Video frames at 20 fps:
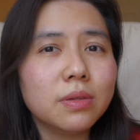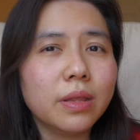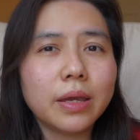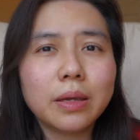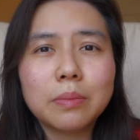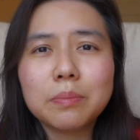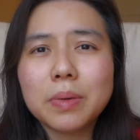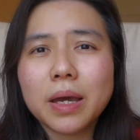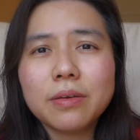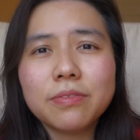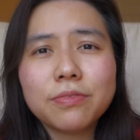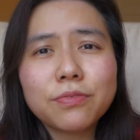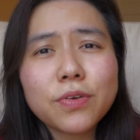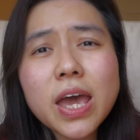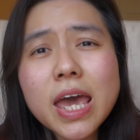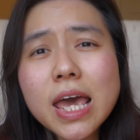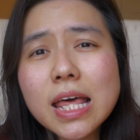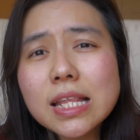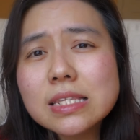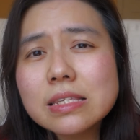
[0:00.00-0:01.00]
like my
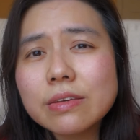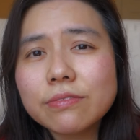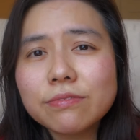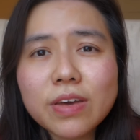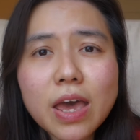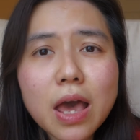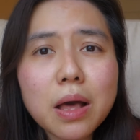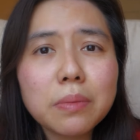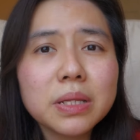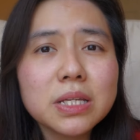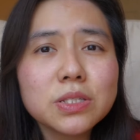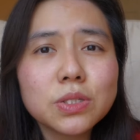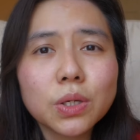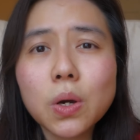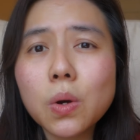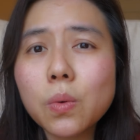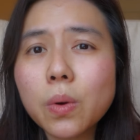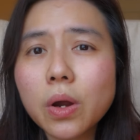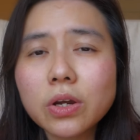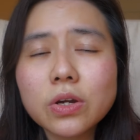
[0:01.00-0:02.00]
friends and families and
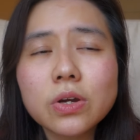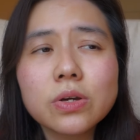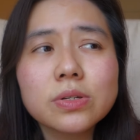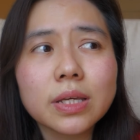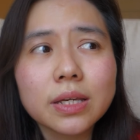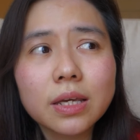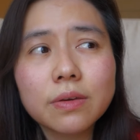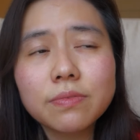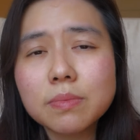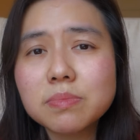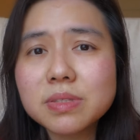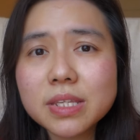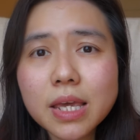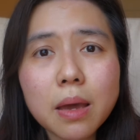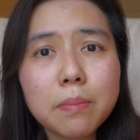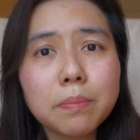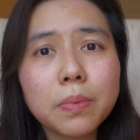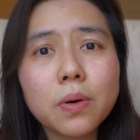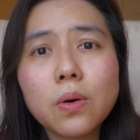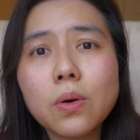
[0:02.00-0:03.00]
coworkers. I give them
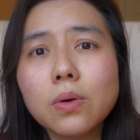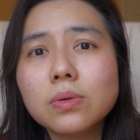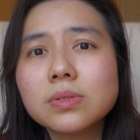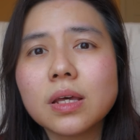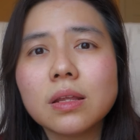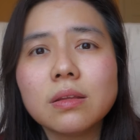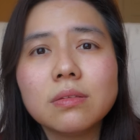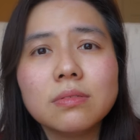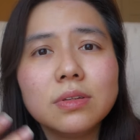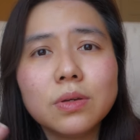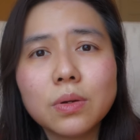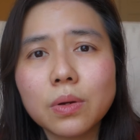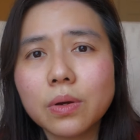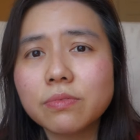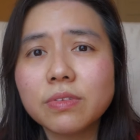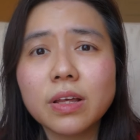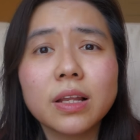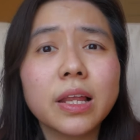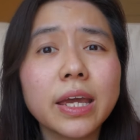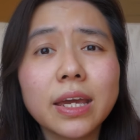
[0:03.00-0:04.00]
samples, and
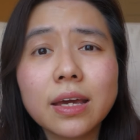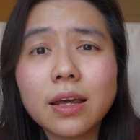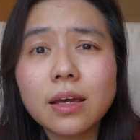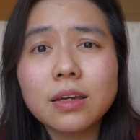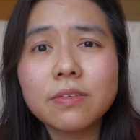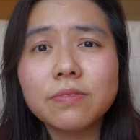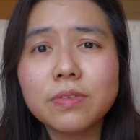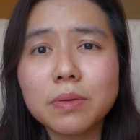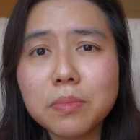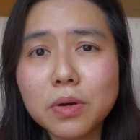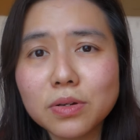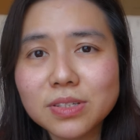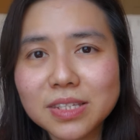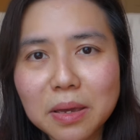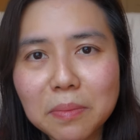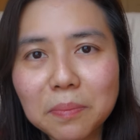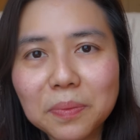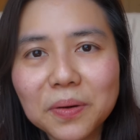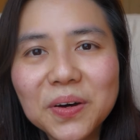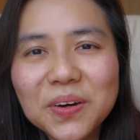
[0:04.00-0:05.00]
if they like it, I give them more
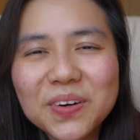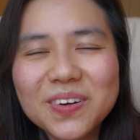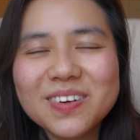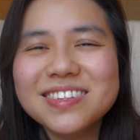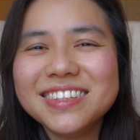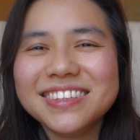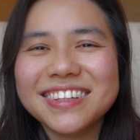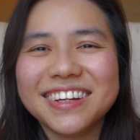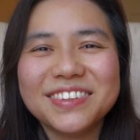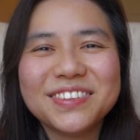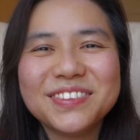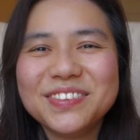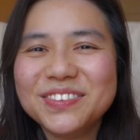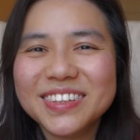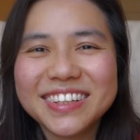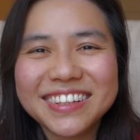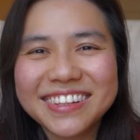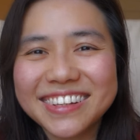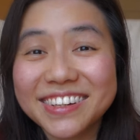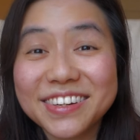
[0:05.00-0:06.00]
samples. I don't
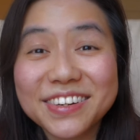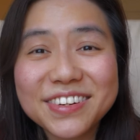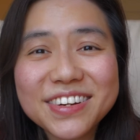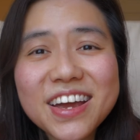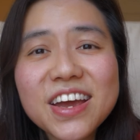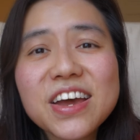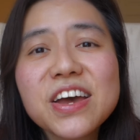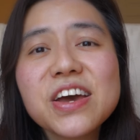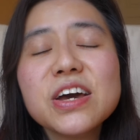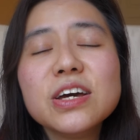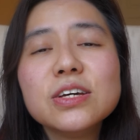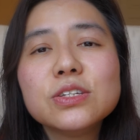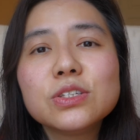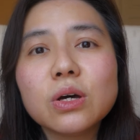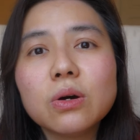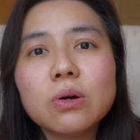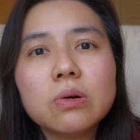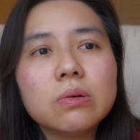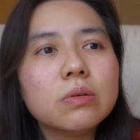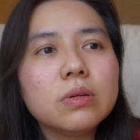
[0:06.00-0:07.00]
really care.
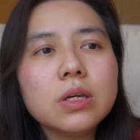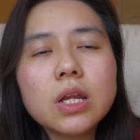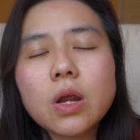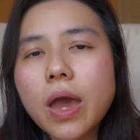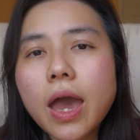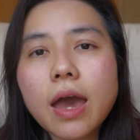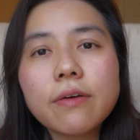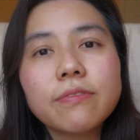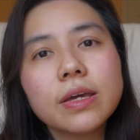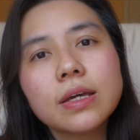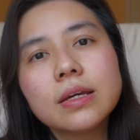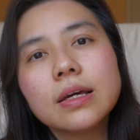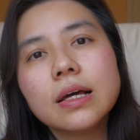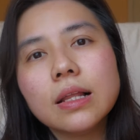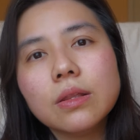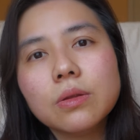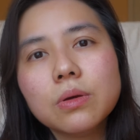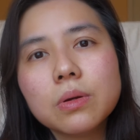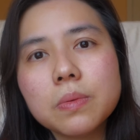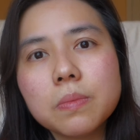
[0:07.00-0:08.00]
So, having a
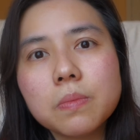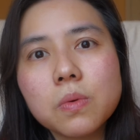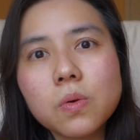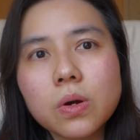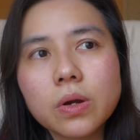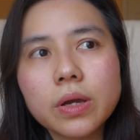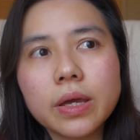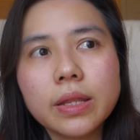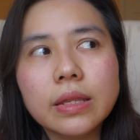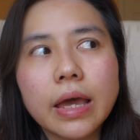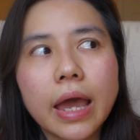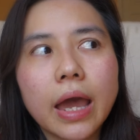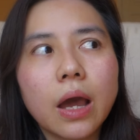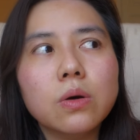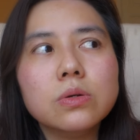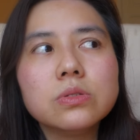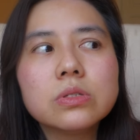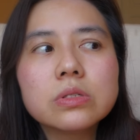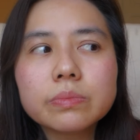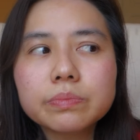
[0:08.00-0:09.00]
little bit more in the
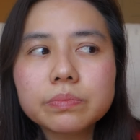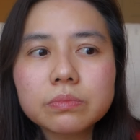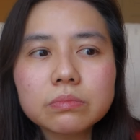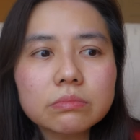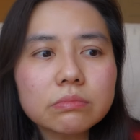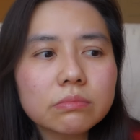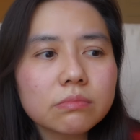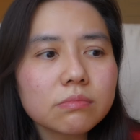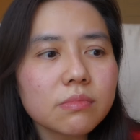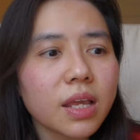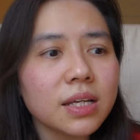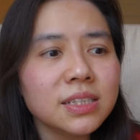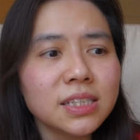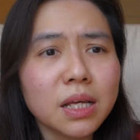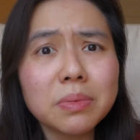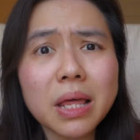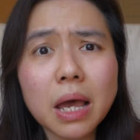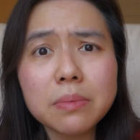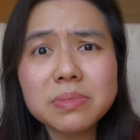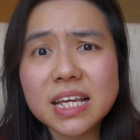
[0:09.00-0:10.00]
house,
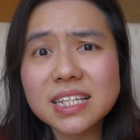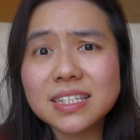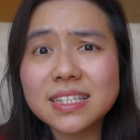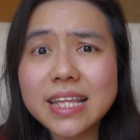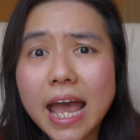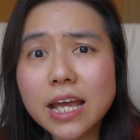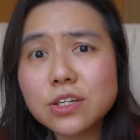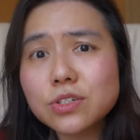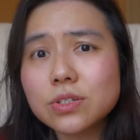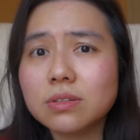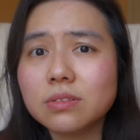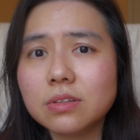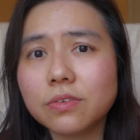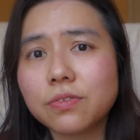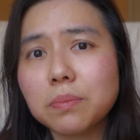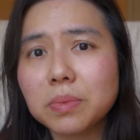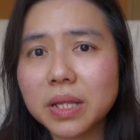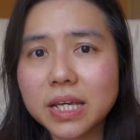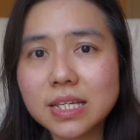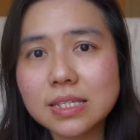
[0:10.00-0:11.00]
sometimes I stash it in
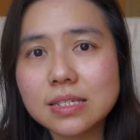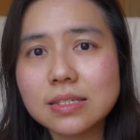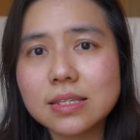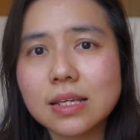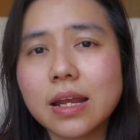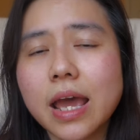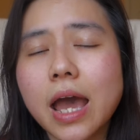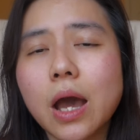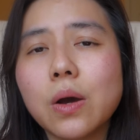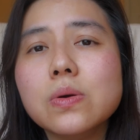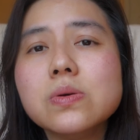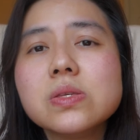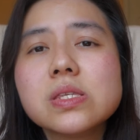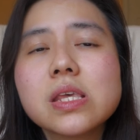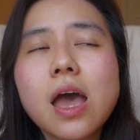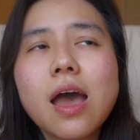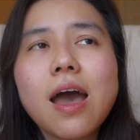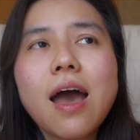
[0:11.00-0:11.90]
different places at the house.